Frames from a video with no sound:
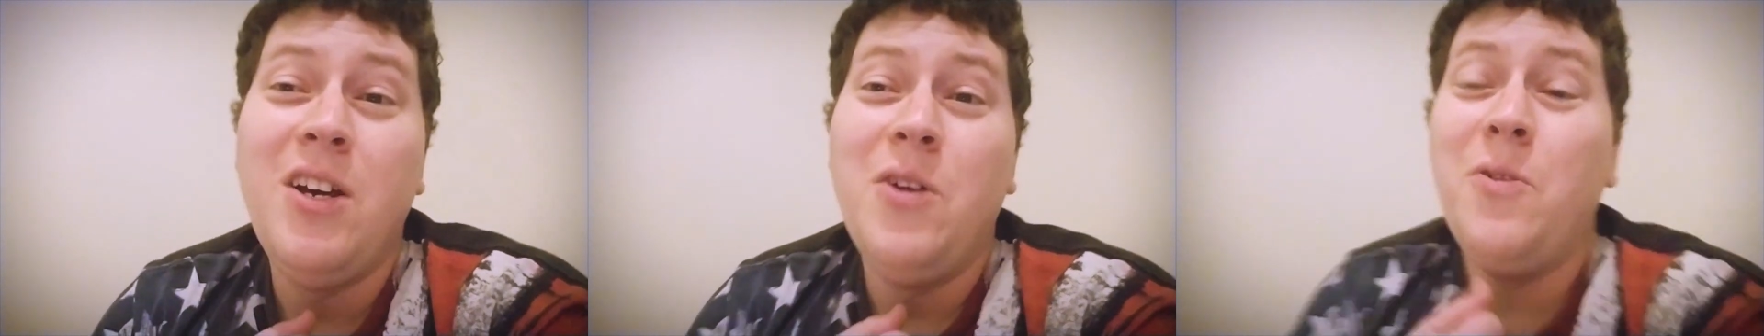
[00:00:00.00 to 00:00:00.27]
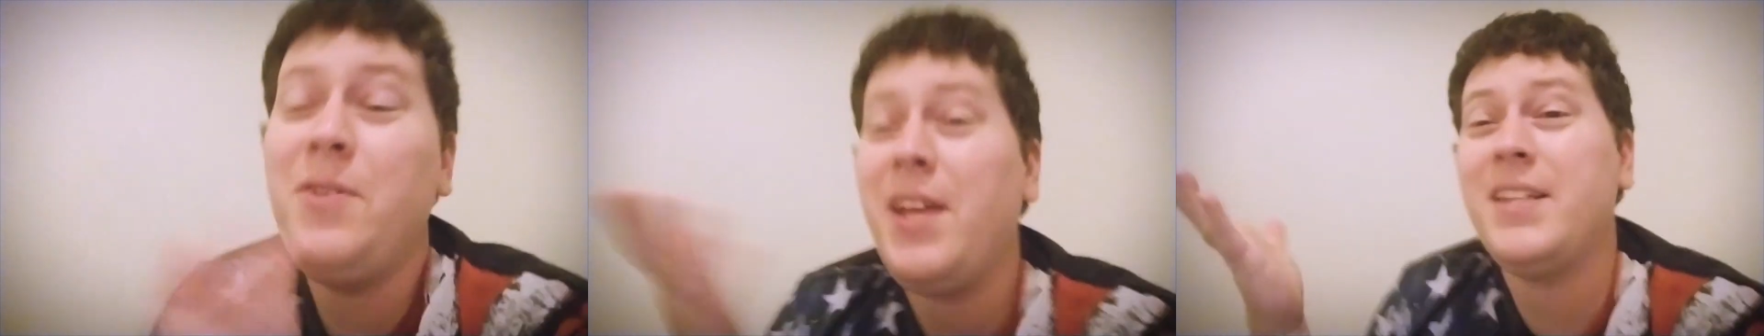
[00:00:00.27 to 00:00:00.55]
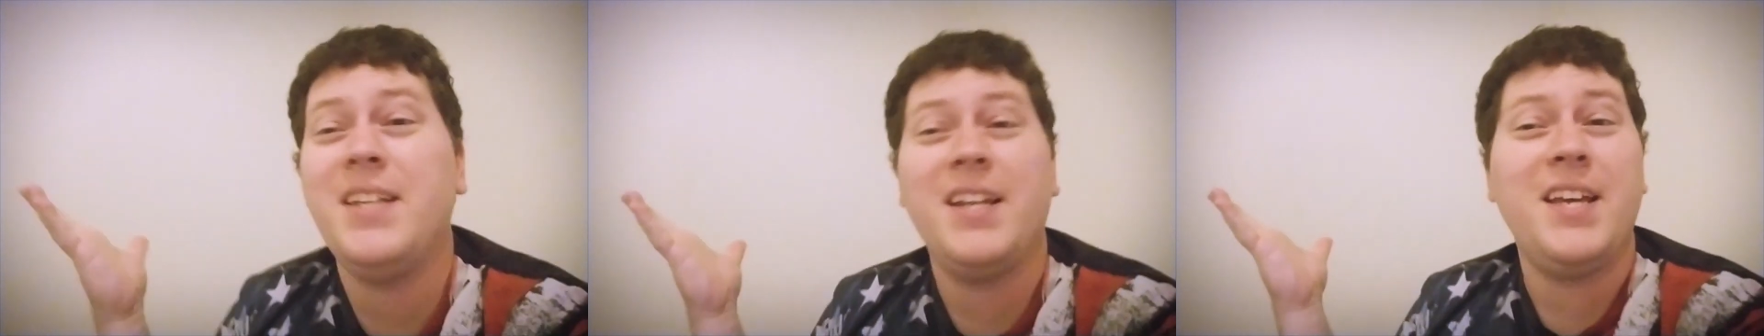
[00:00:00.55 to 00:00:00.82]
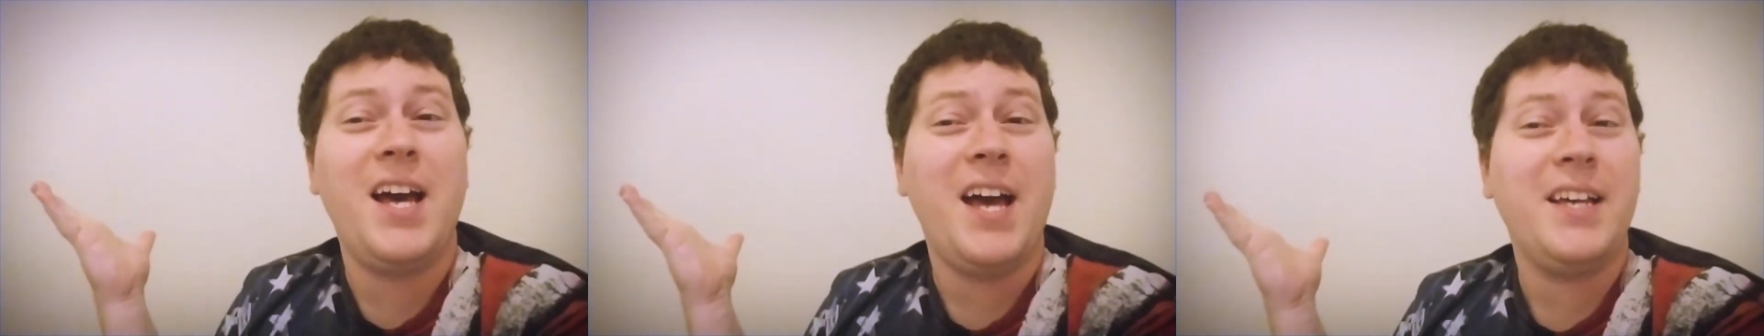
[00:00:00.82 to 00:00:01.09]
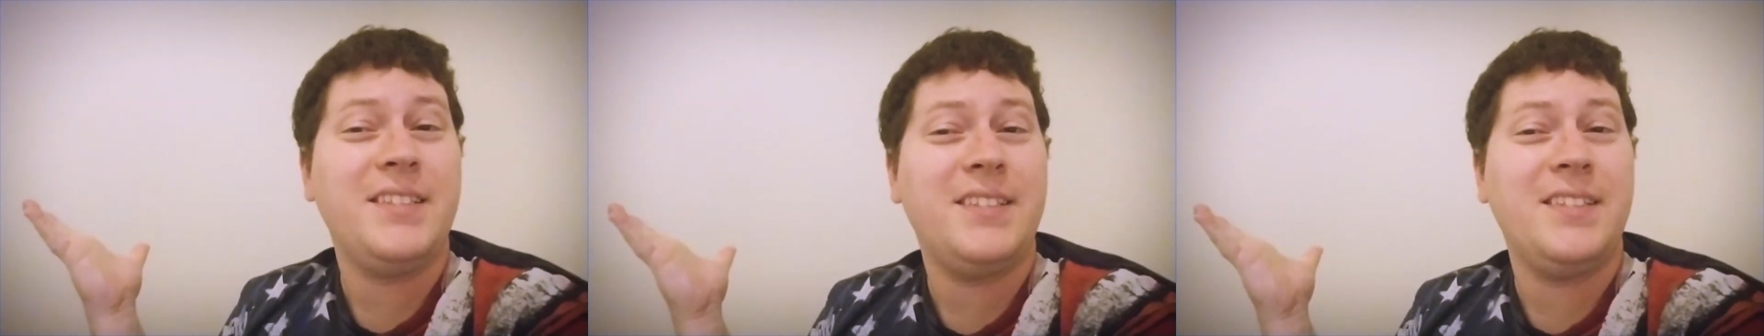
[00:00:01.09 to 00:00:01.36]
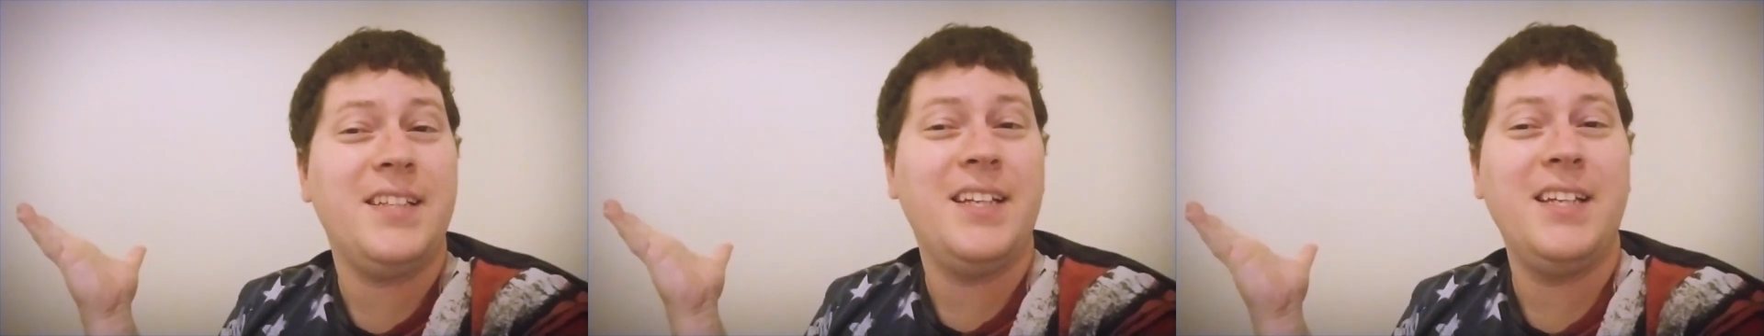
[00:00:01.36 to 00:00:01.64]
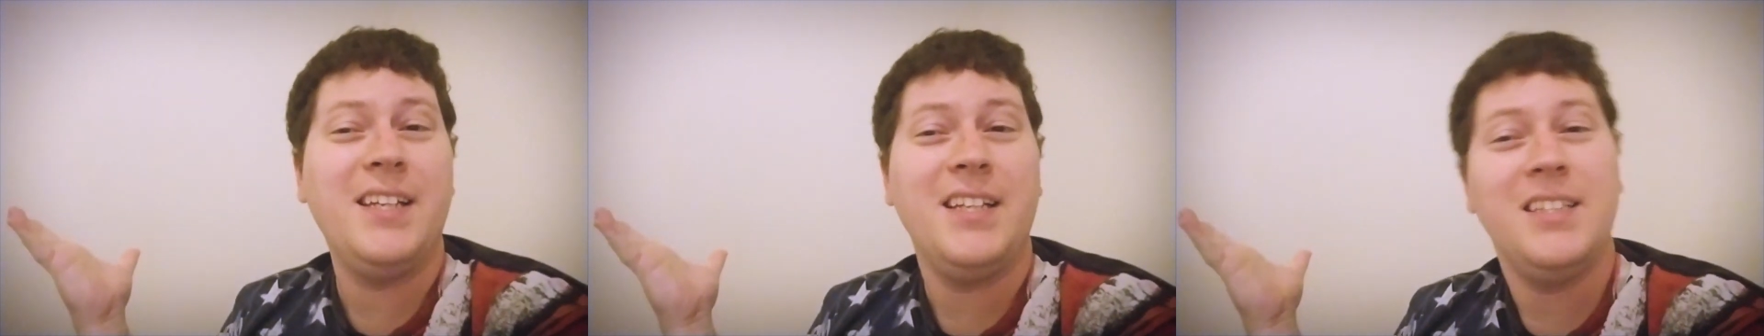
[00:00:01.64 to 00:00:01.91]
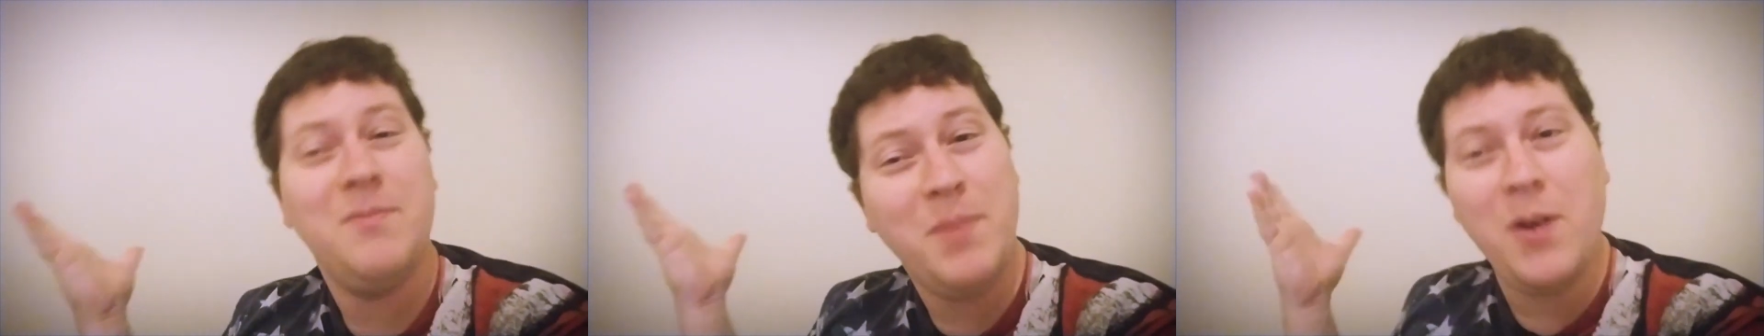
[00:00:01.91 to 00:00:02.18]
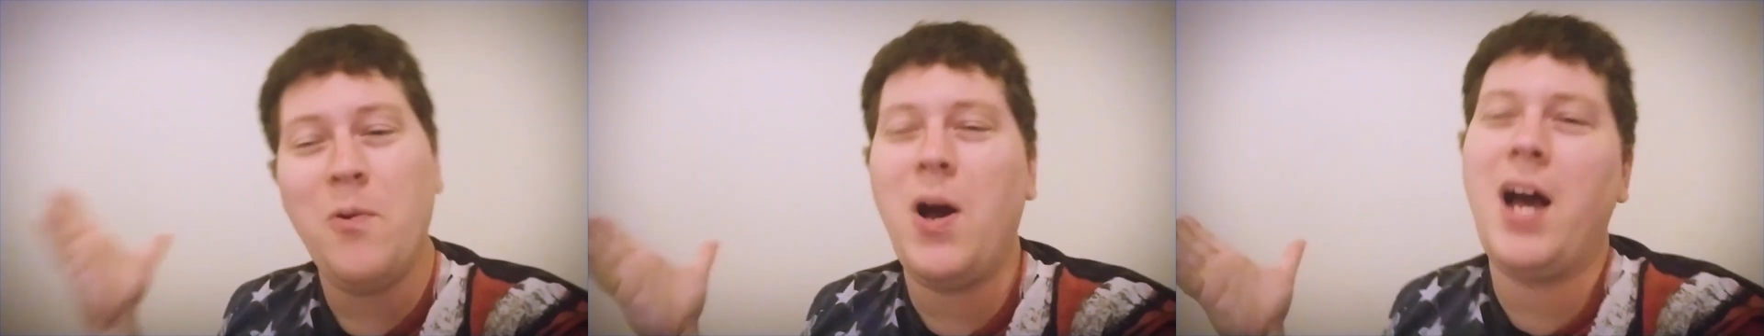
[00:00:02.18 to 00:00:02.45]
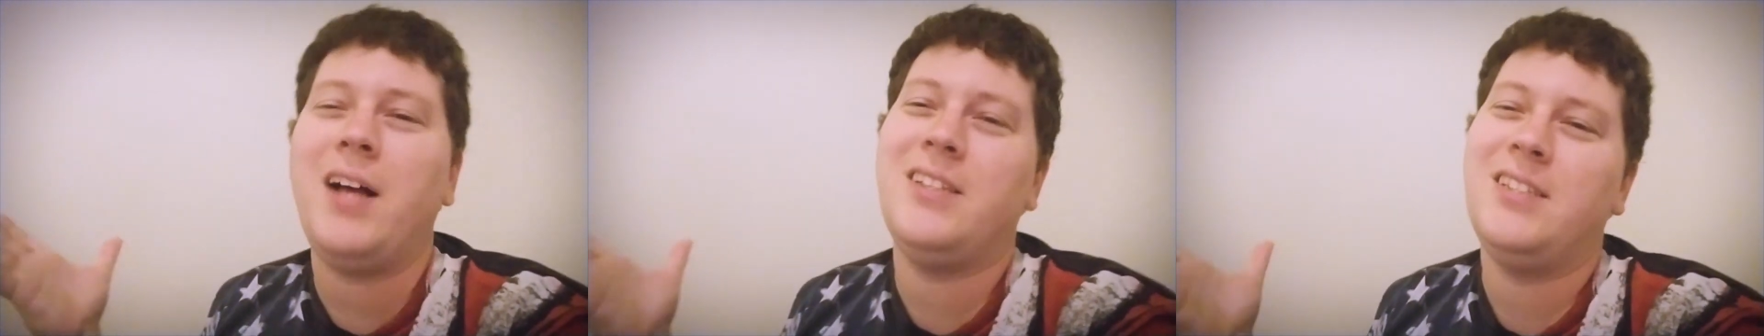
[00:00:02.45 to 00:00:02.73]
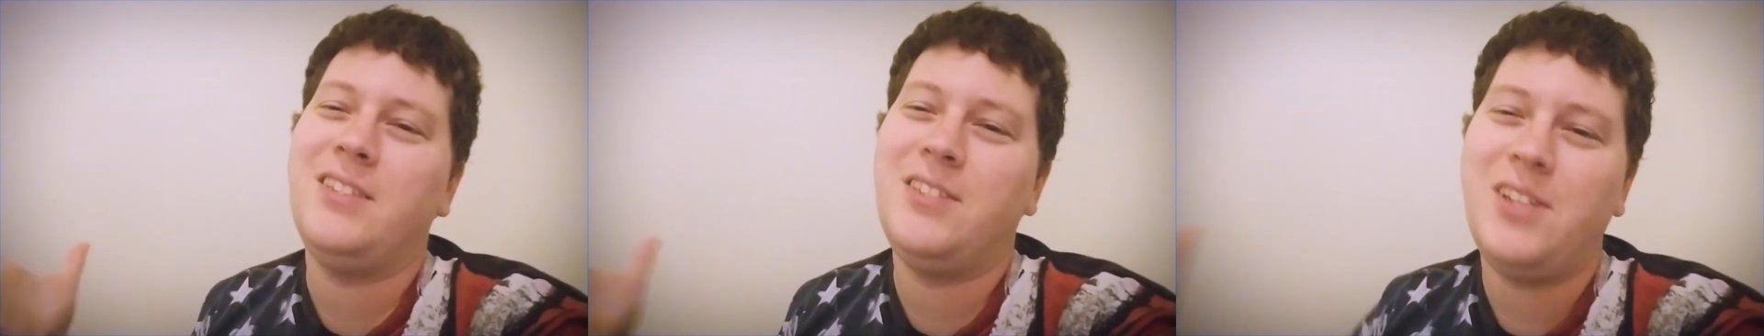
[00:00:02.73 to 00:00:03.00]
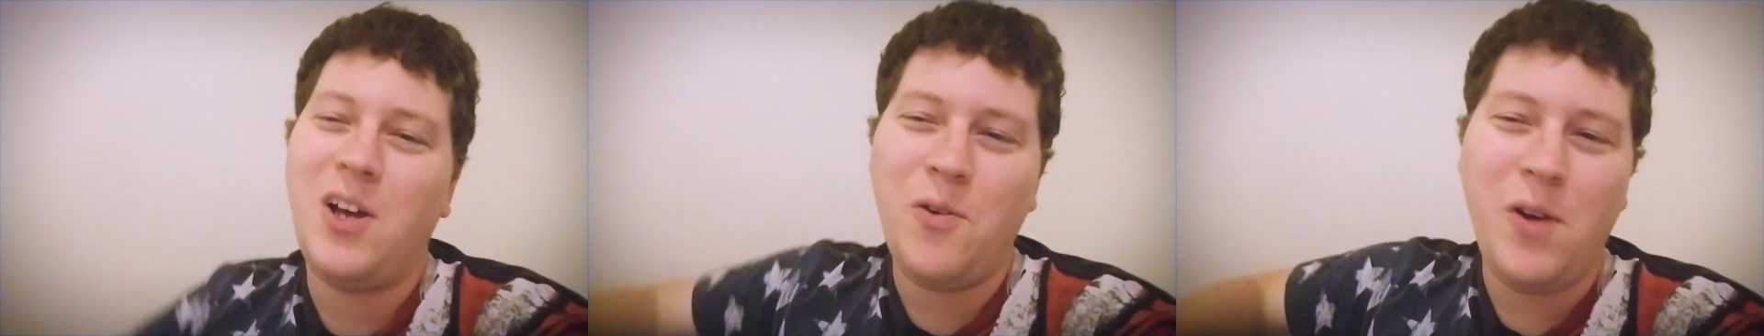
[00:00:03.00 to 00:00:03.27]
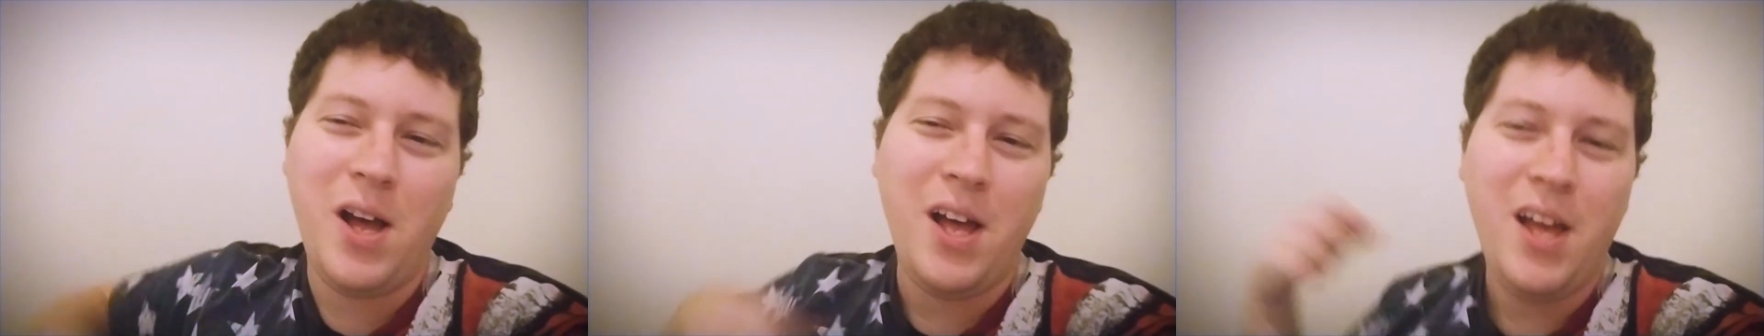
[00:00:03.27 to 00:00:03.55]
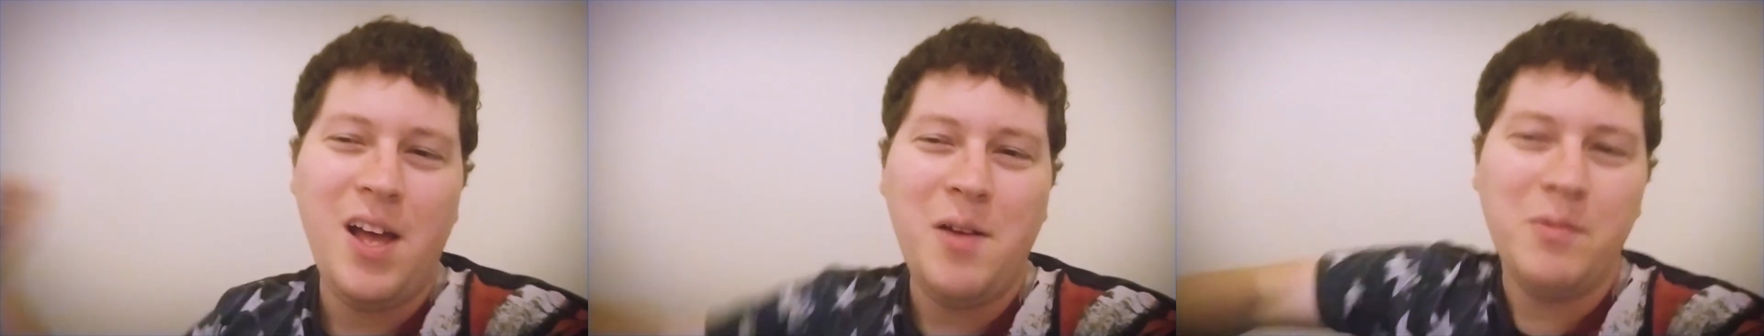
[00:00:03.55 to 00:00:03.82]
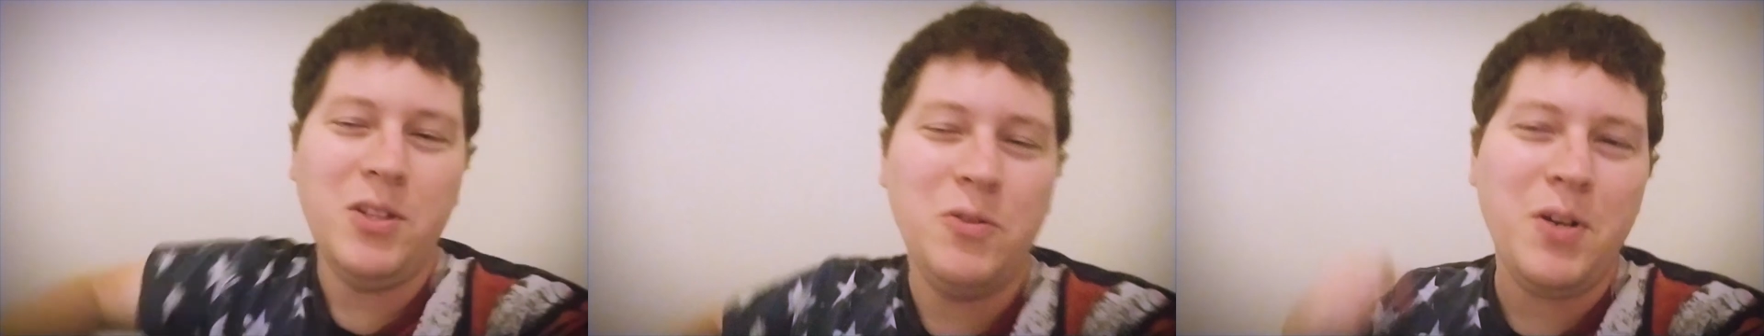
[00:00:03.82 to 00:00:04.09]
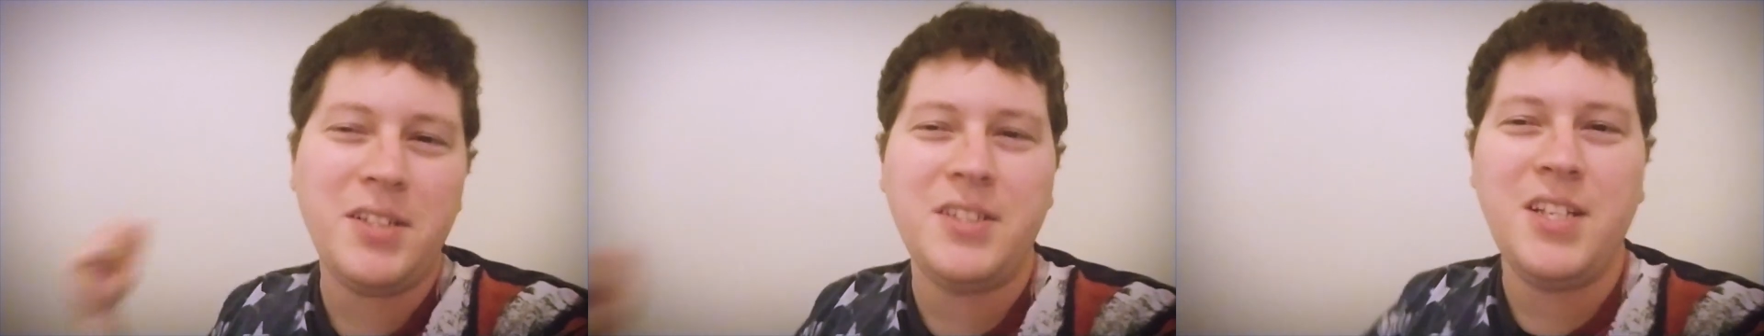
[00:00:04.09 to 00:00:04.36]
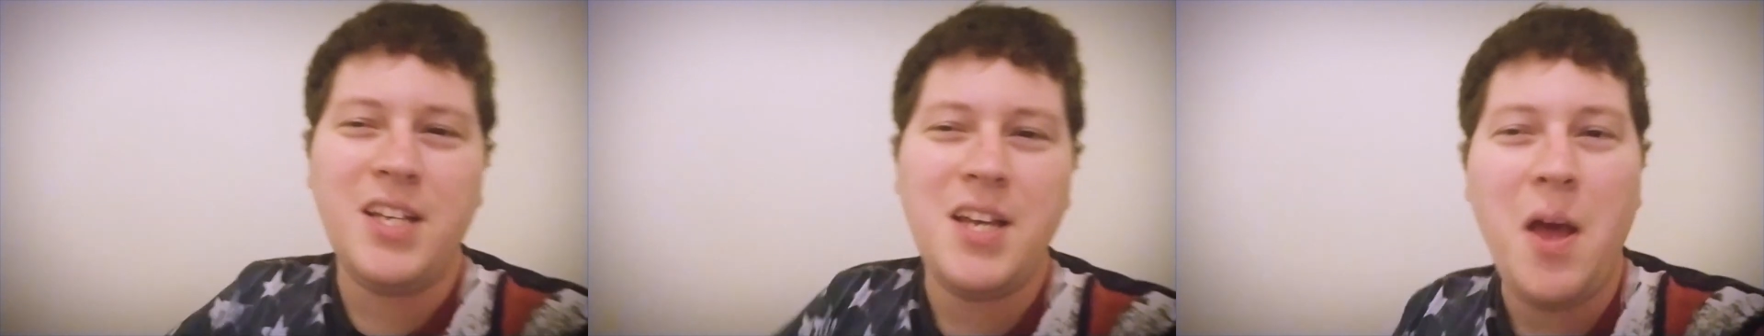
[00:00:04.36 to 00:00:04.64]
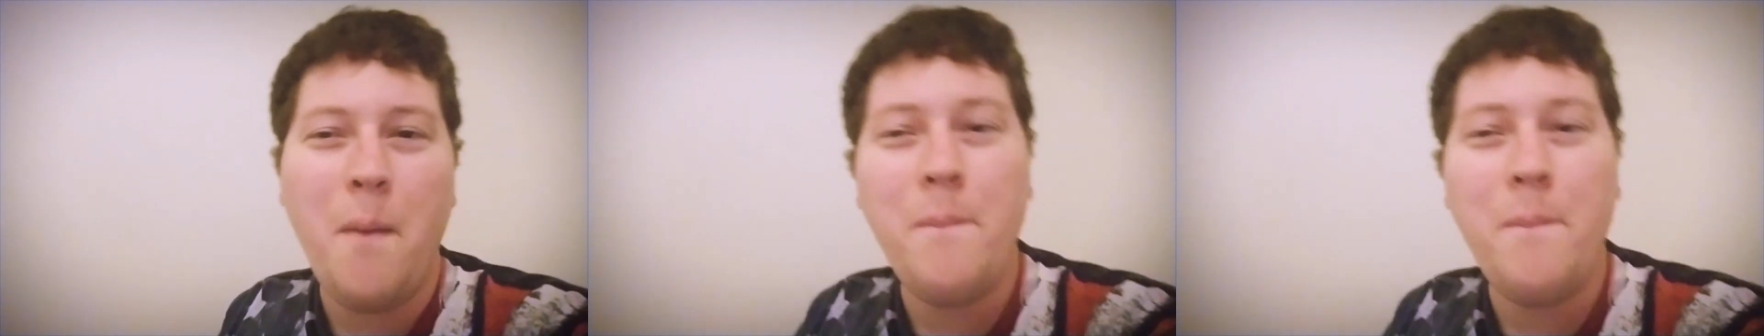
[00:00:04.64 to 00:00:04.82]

with that said, guys, it's been a while, so uh, a little rusty.